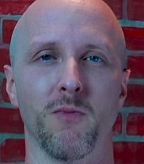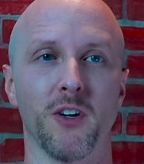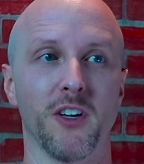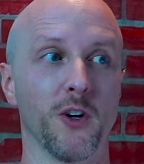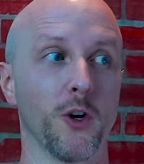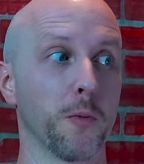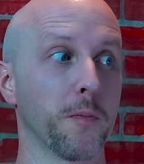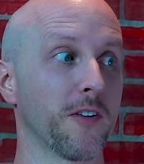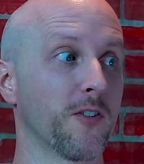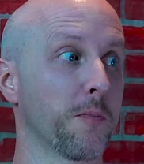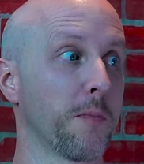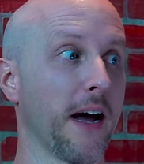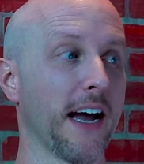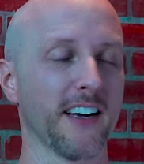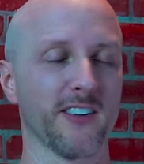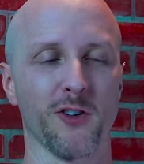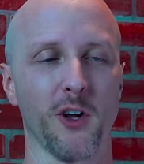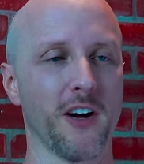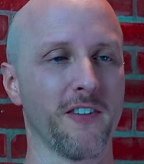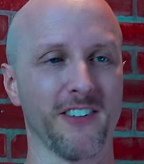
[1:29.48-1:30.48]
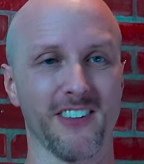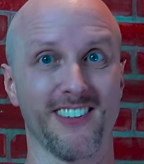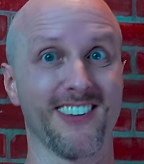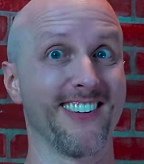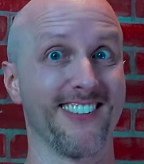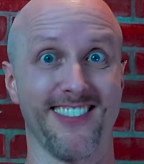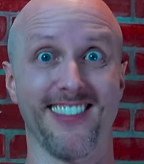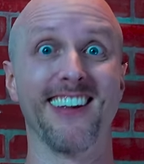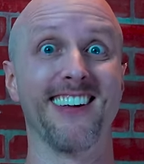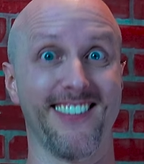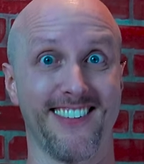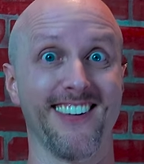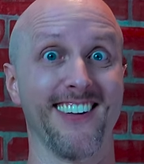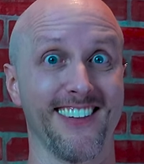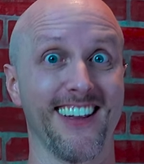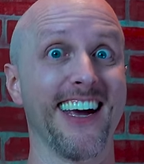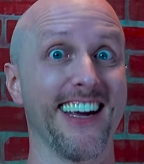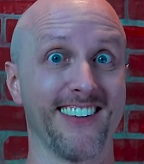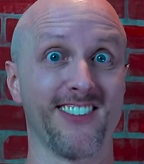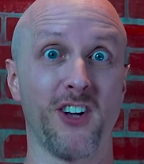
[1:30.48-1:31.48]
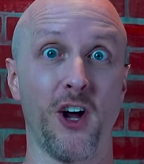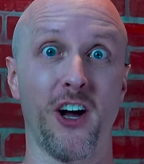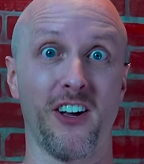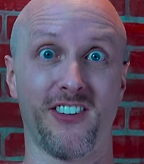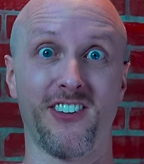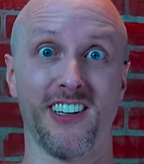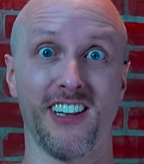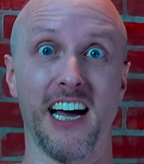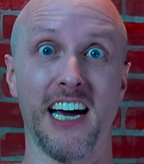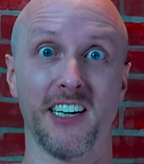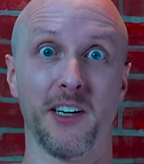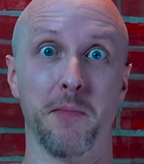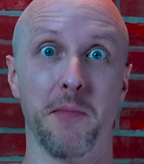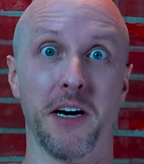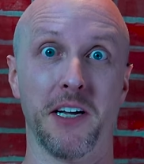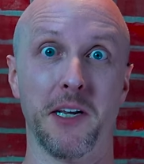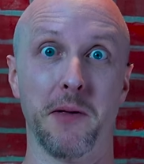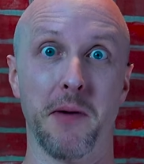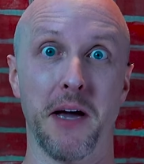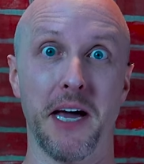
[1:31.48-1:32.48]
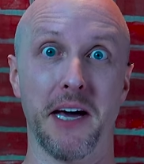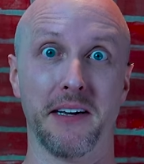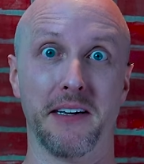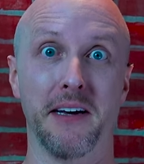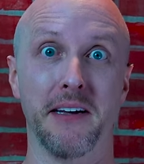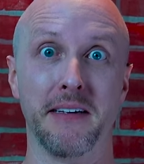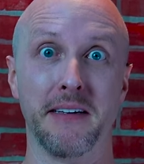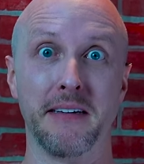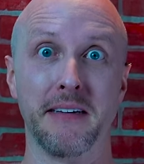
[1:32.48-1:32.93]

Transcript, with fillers: Well, I hope it's box office, because these delays cost a lot of money, man.